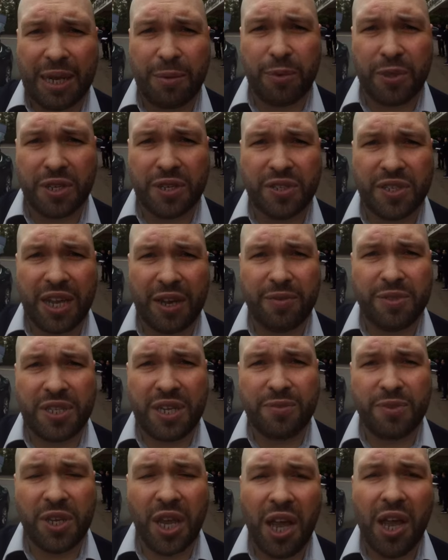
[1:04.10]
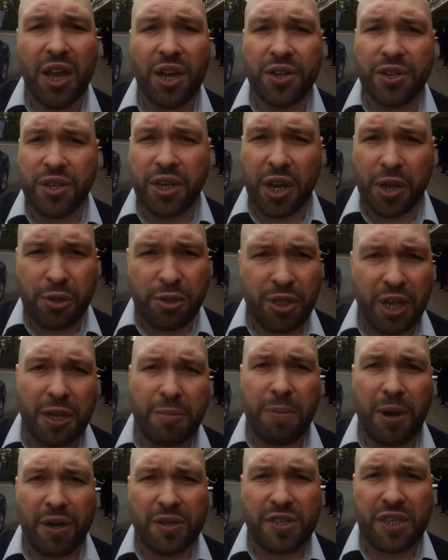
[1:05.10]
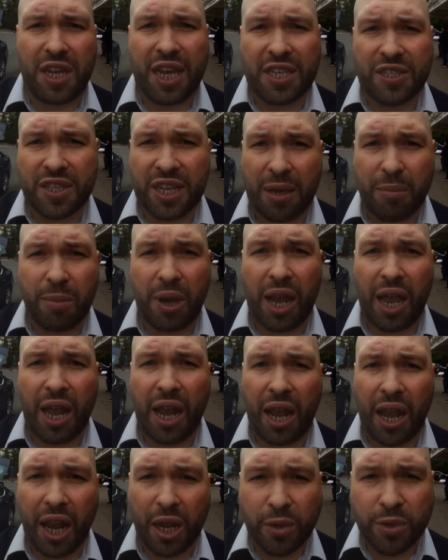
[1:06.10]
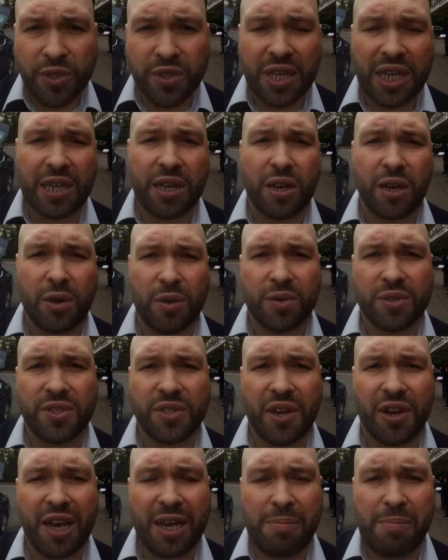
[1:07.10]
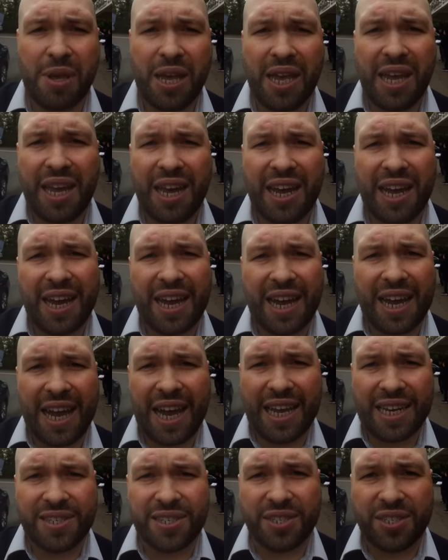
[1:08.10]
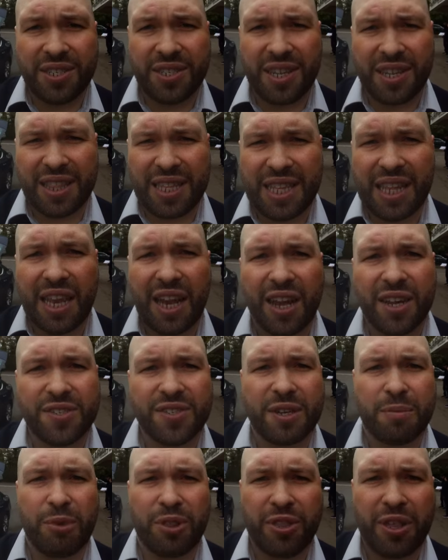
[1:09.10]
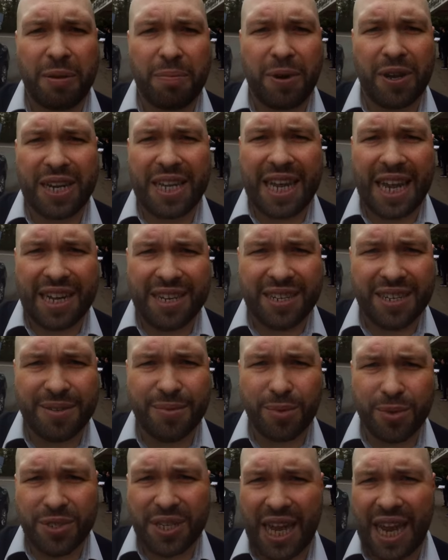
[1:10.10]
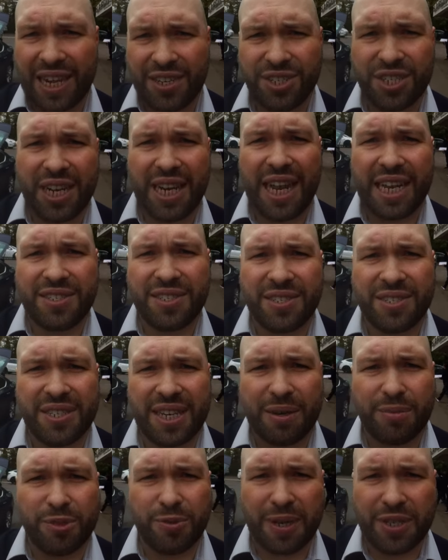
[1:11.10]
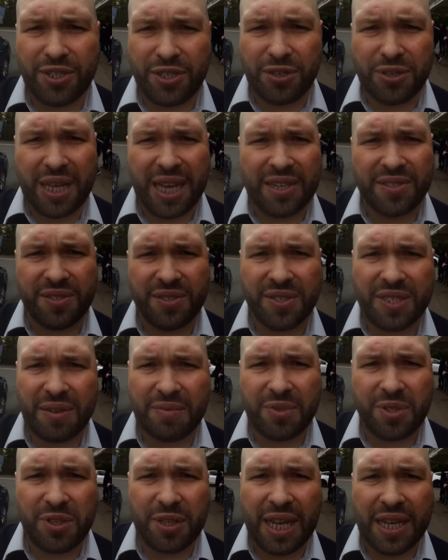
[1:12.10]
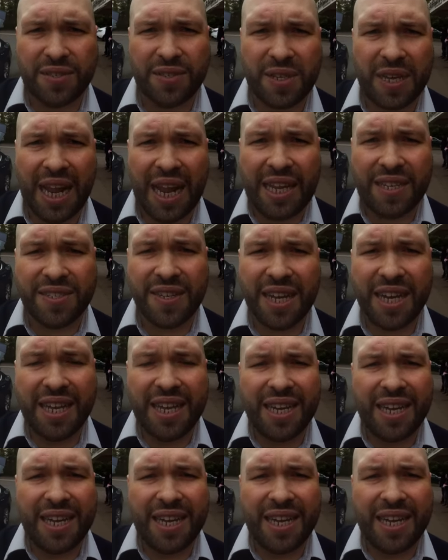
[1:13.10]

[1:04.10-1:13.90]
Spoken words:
Labour and Conservatives. No third party has come close in a long time. And I think the last time a third party candidate was actually elected in town was about 2007, 2008.